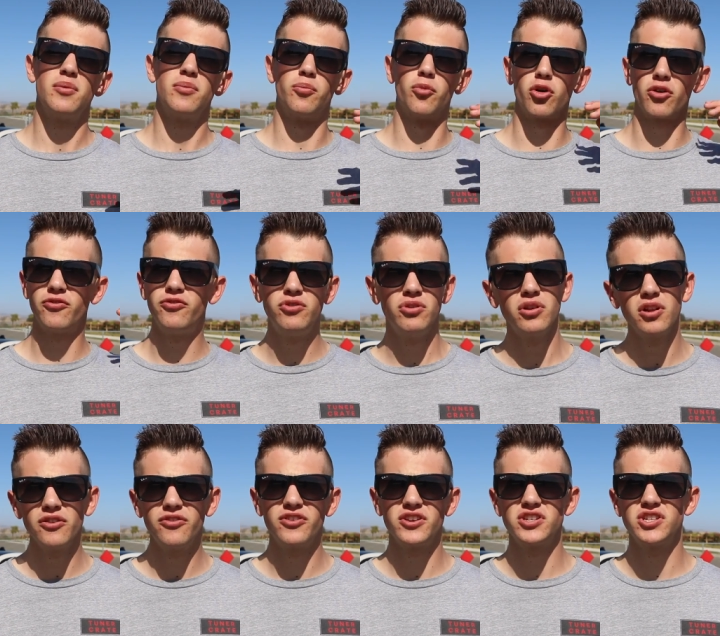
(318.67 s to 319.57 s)
more
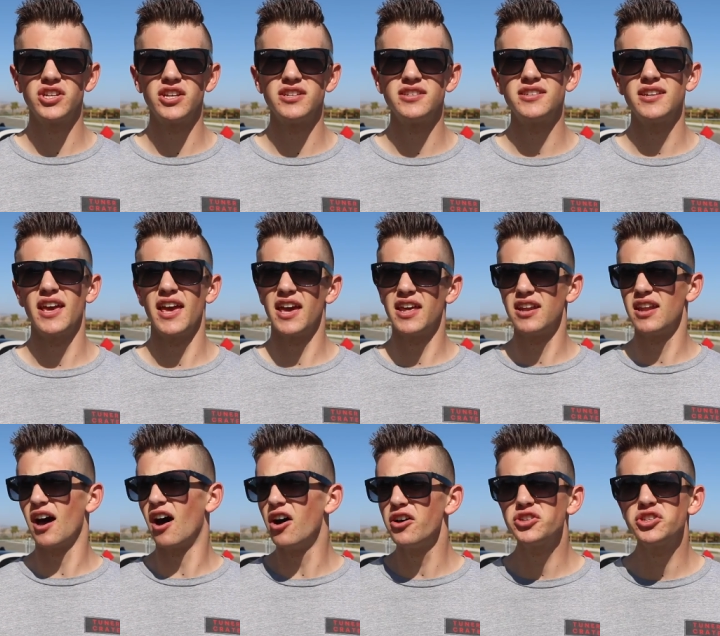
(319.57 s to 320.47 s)
fuel efficient,
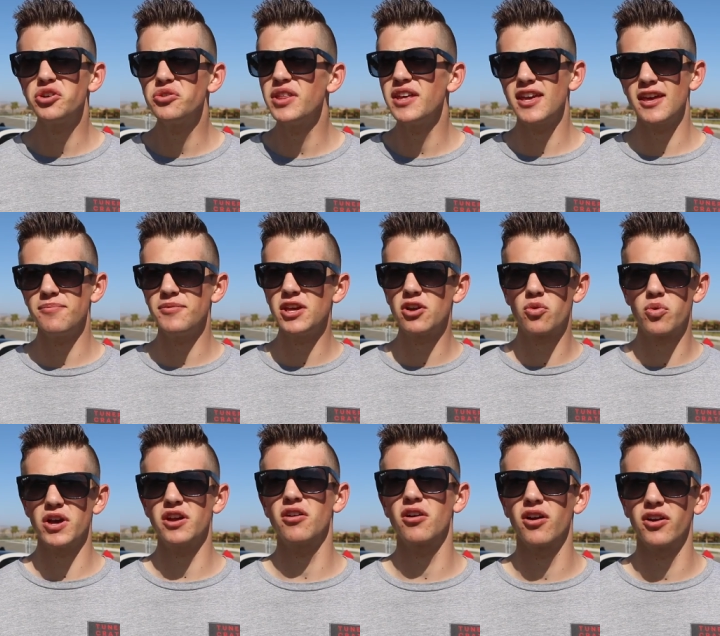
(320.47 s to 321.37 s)
and also they can be
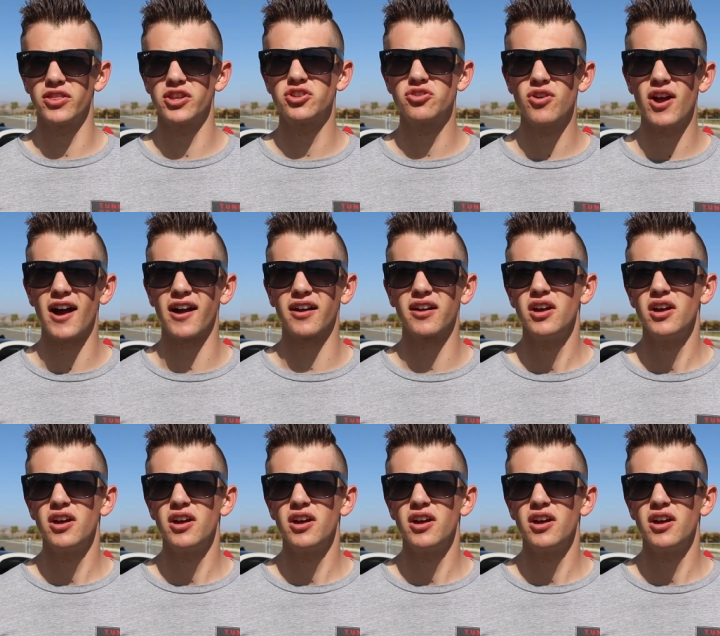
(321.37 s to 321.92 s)
quicker on the track.